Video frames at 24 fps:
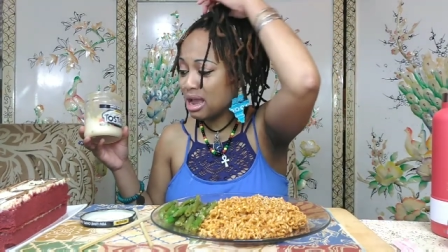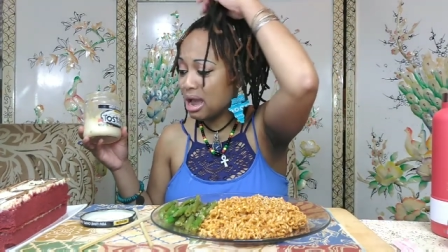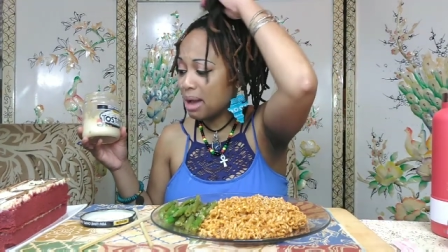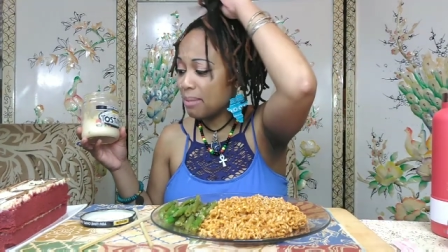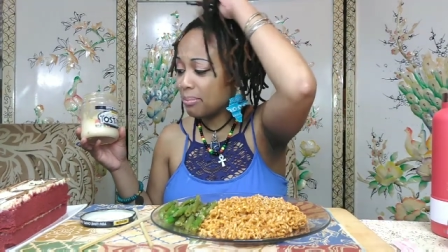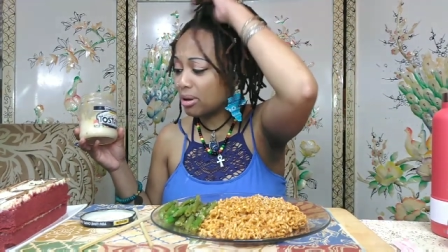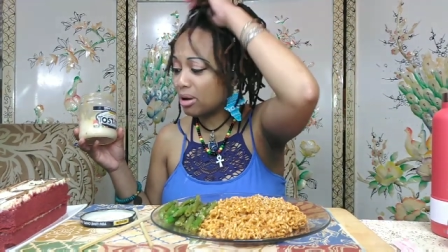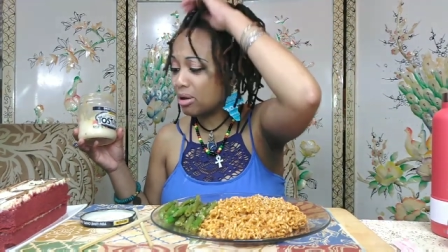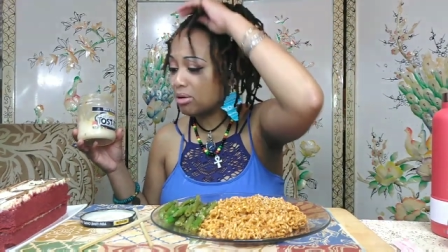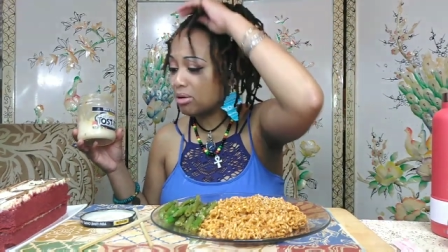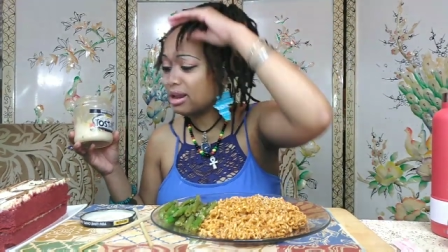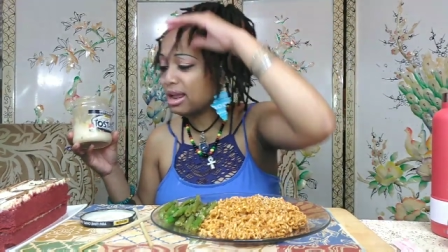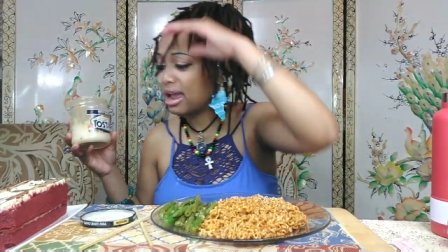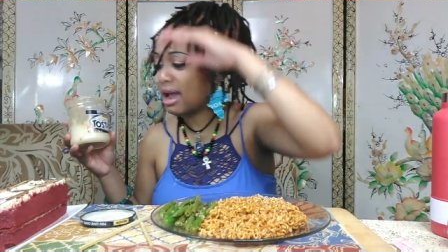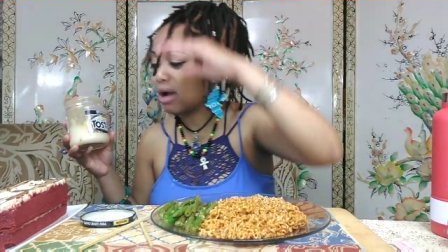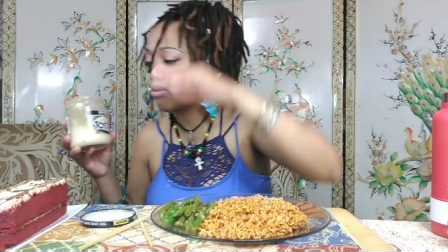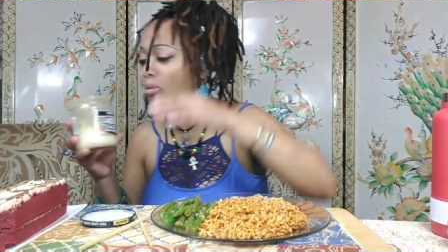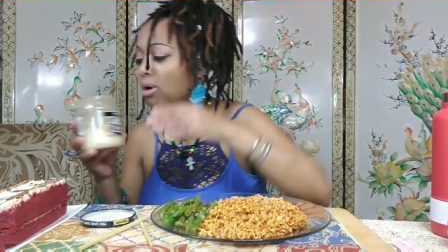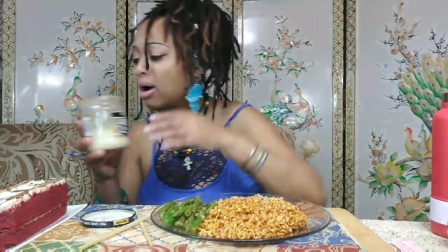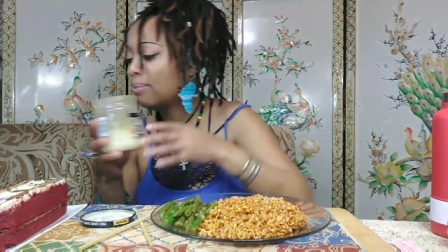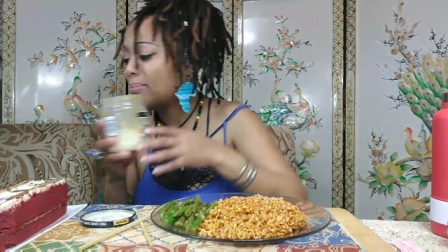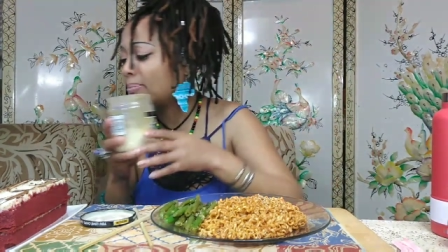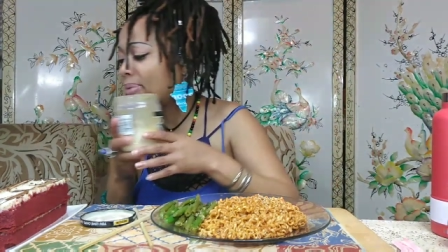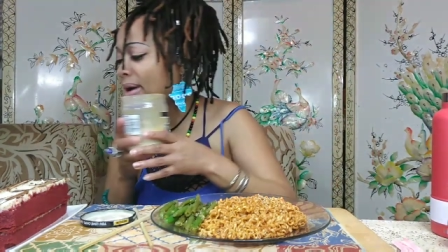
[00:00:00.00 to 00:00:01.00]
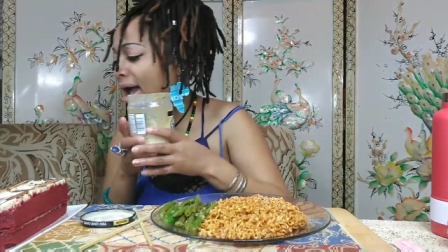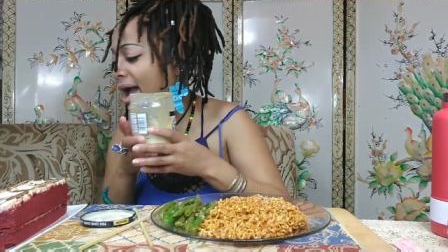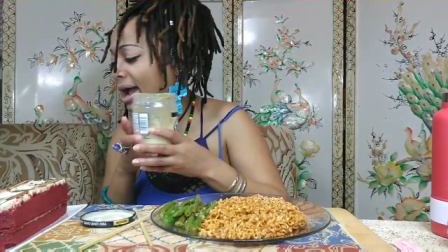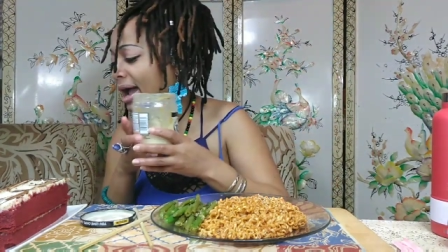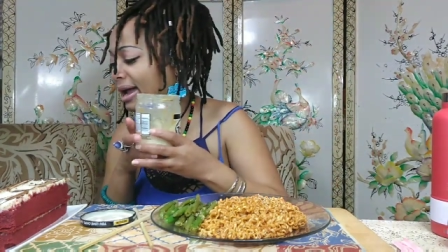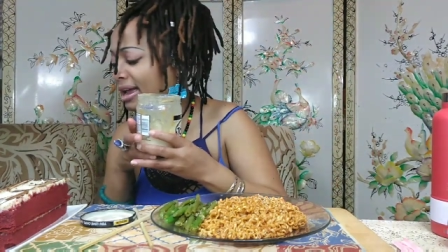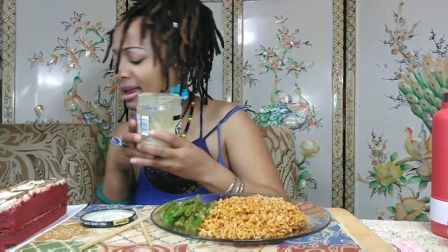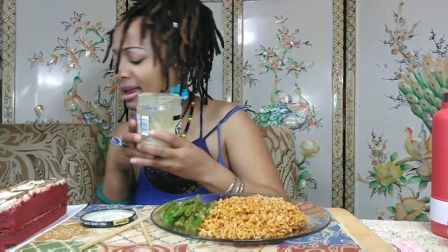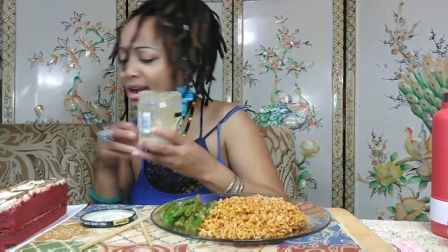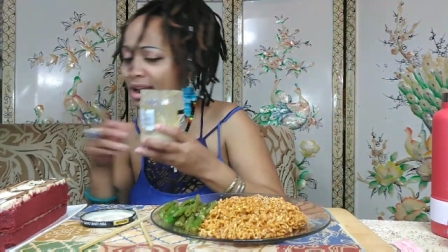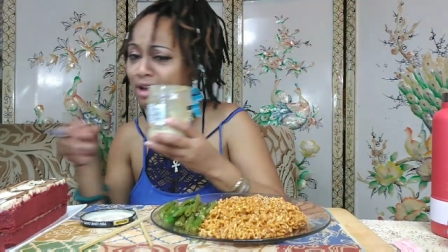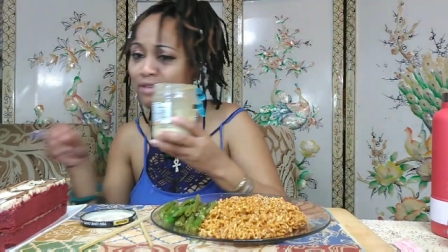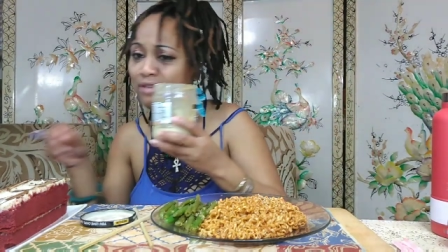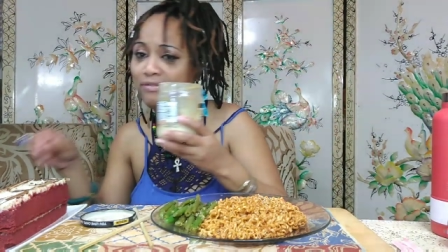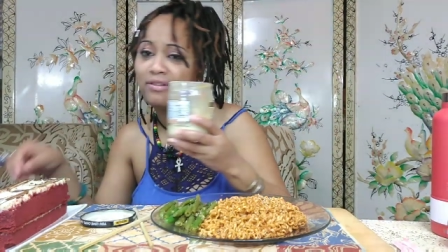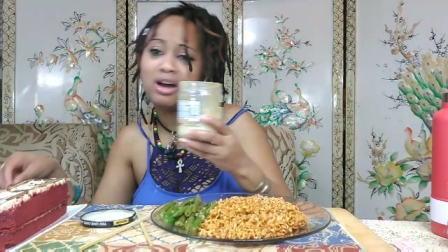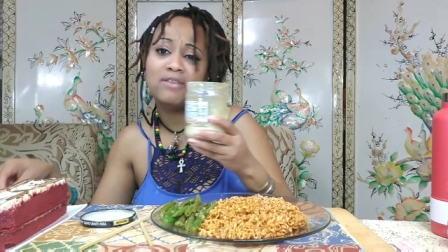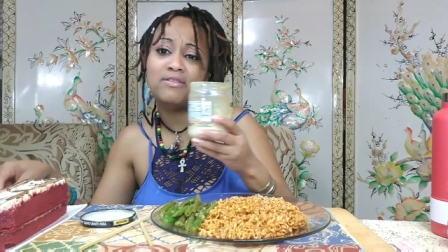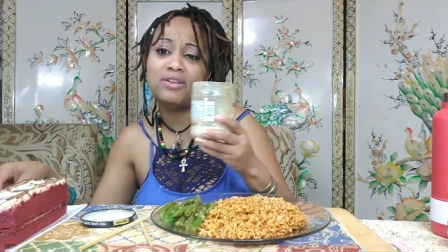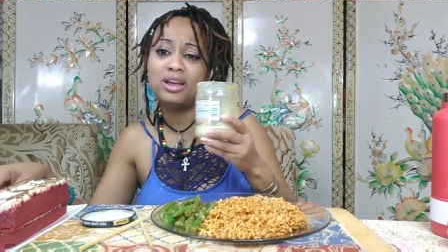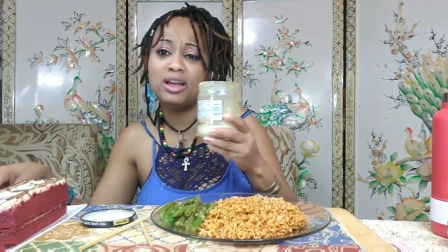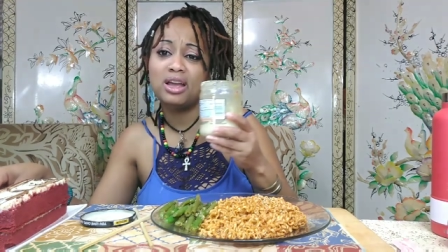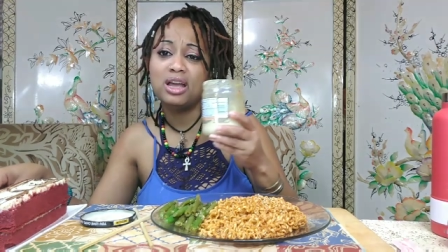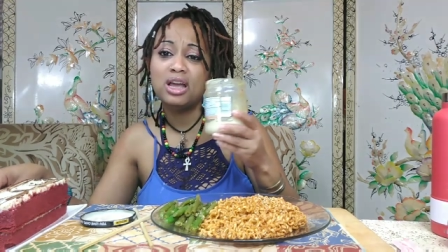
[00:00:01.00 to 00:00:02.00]
but I only had one packet left
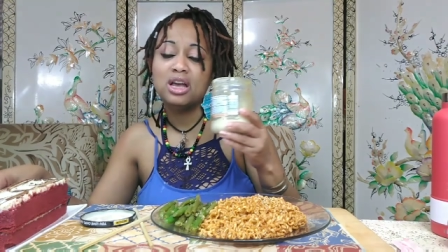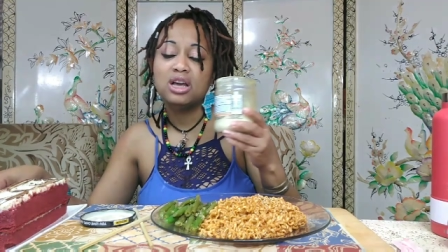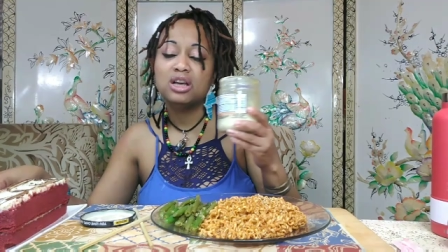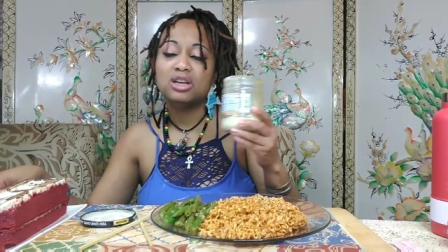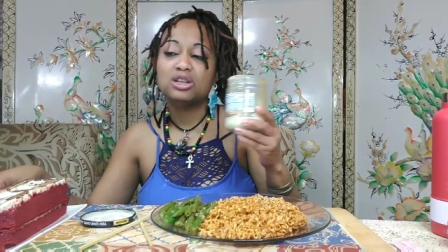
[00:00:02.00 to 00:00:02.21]
of it.